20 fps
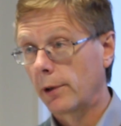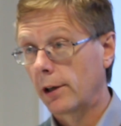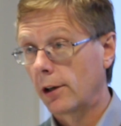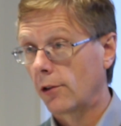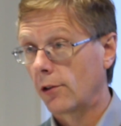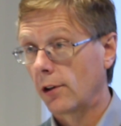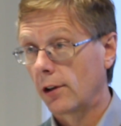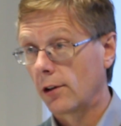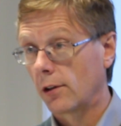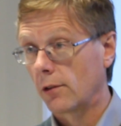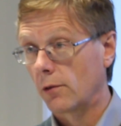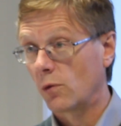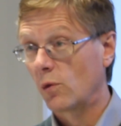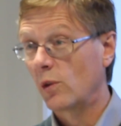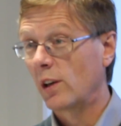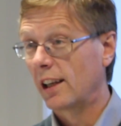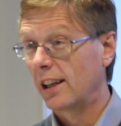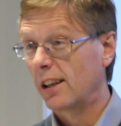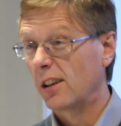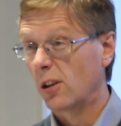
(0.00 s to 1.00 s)
because they don't
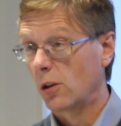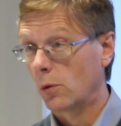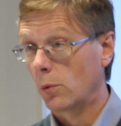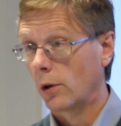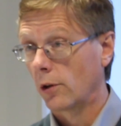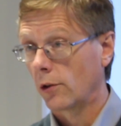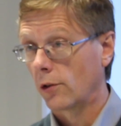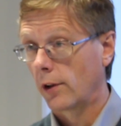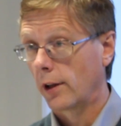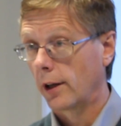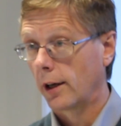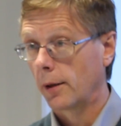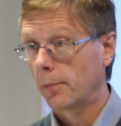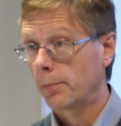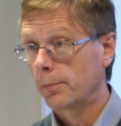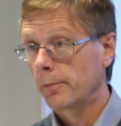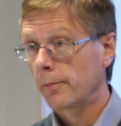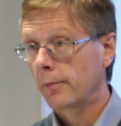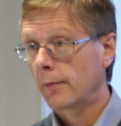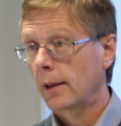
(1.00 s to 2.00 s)
really know what's there.
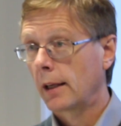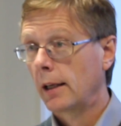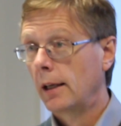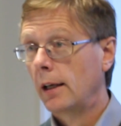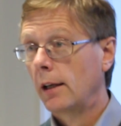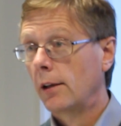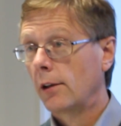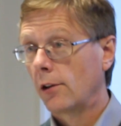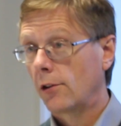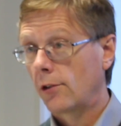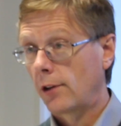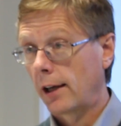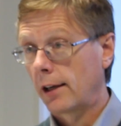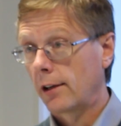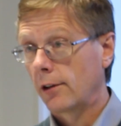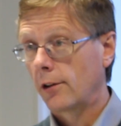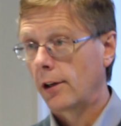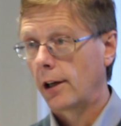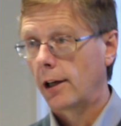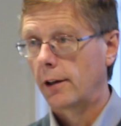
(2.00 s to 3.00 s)
The
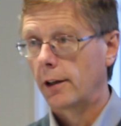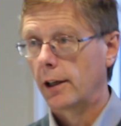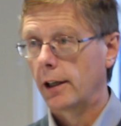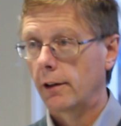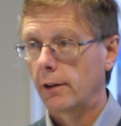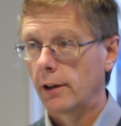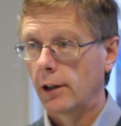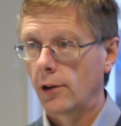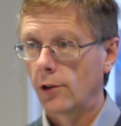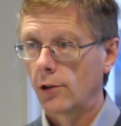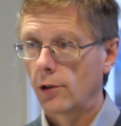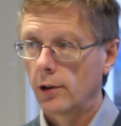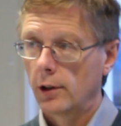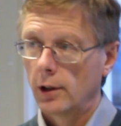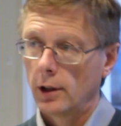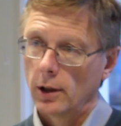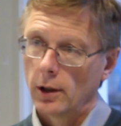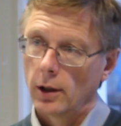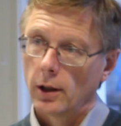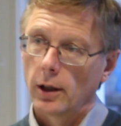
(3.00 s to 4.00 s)
second area is
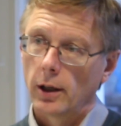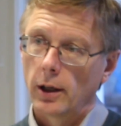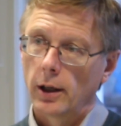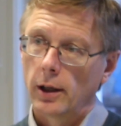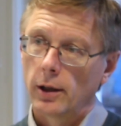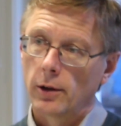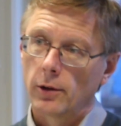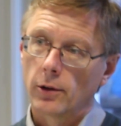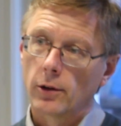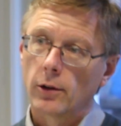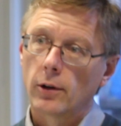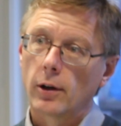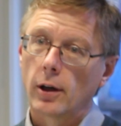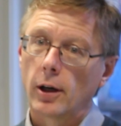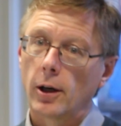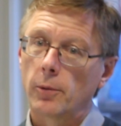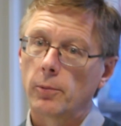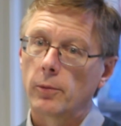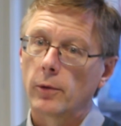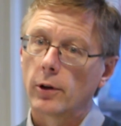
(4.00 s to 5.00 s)
in
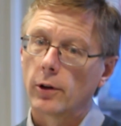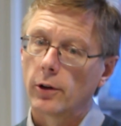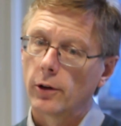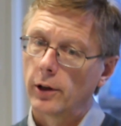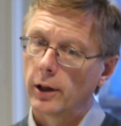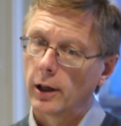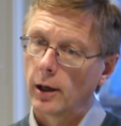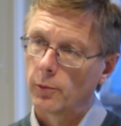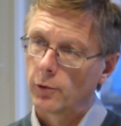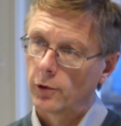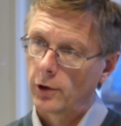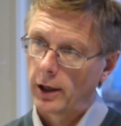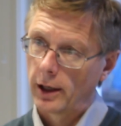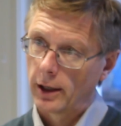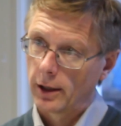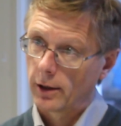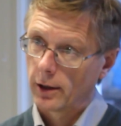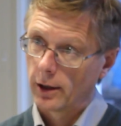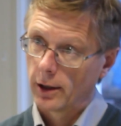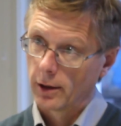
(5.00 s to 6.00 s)
the
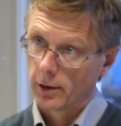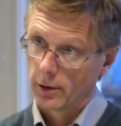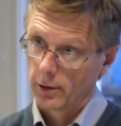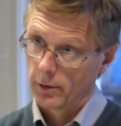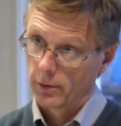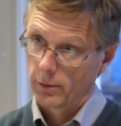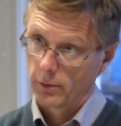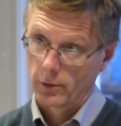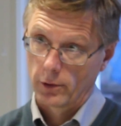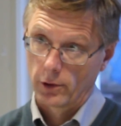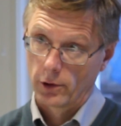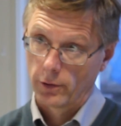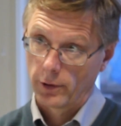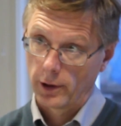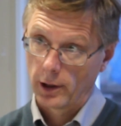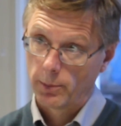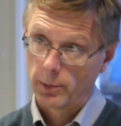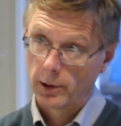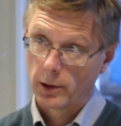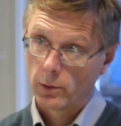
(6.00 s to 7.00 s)
uptake in
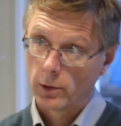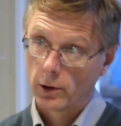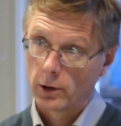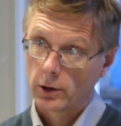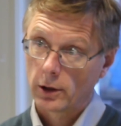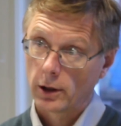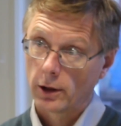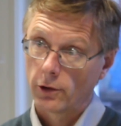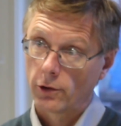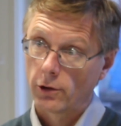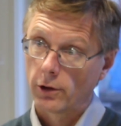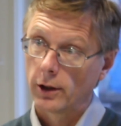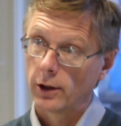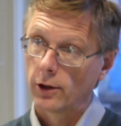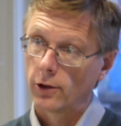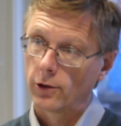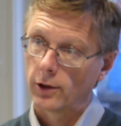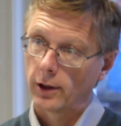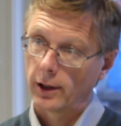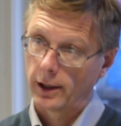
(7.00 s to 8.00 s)
developing world
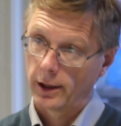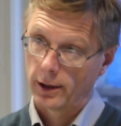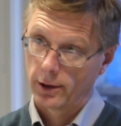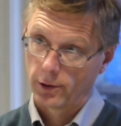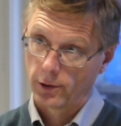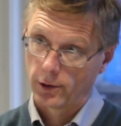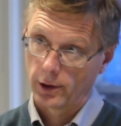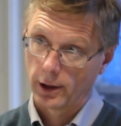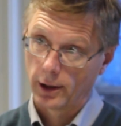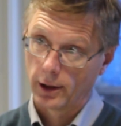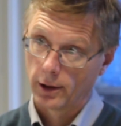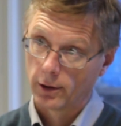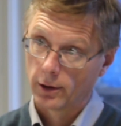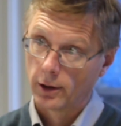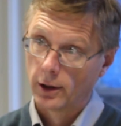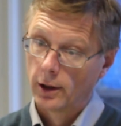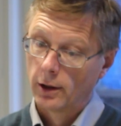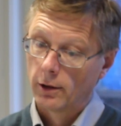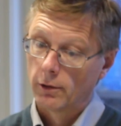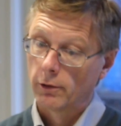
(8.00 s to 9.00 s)
countries and in
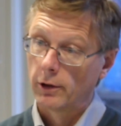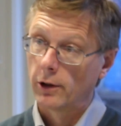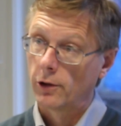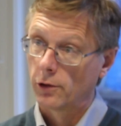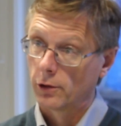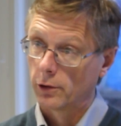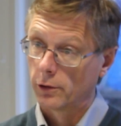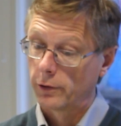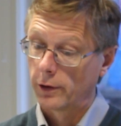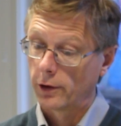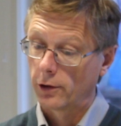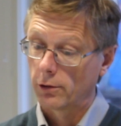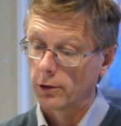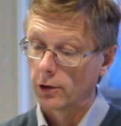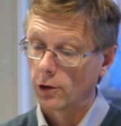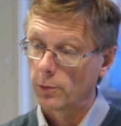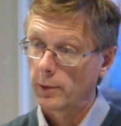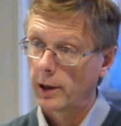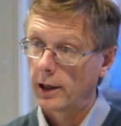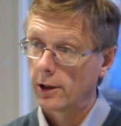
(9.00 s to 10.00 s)
regional
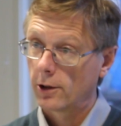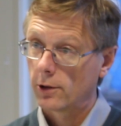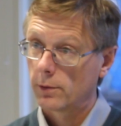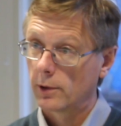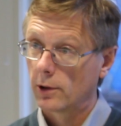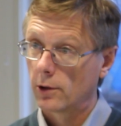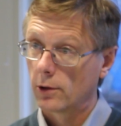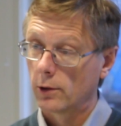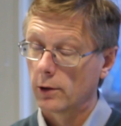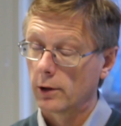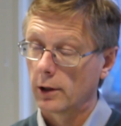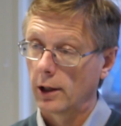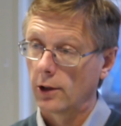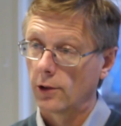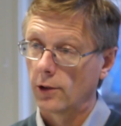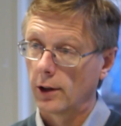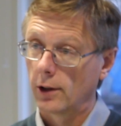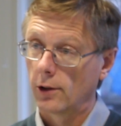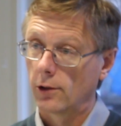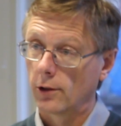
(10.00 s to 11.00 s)
fisheries management
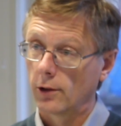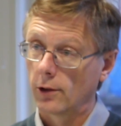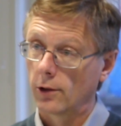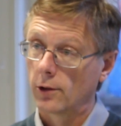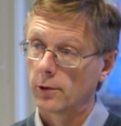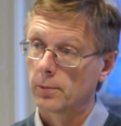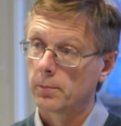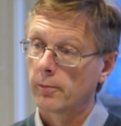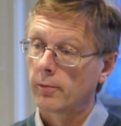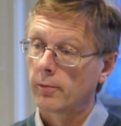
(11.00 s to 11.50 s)
organizations,